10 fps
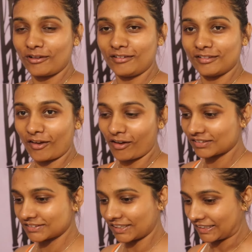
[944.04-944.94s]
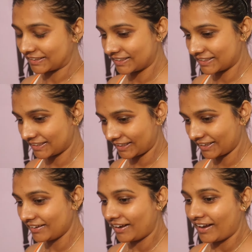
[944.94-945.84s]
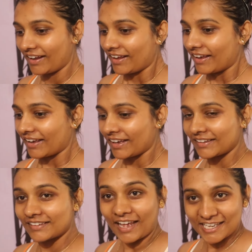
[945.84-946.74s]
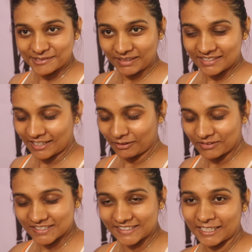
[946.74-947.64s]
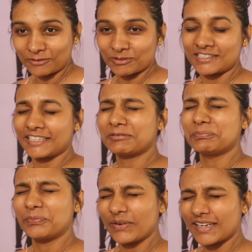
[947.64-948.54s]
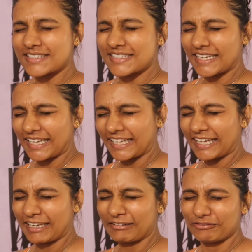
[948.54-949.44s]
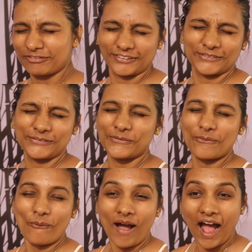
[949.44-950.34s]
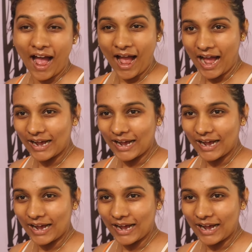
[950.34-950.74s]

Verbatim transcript: a long tiring day. And the last place that I visited, it was like a breathtaking view. Wow.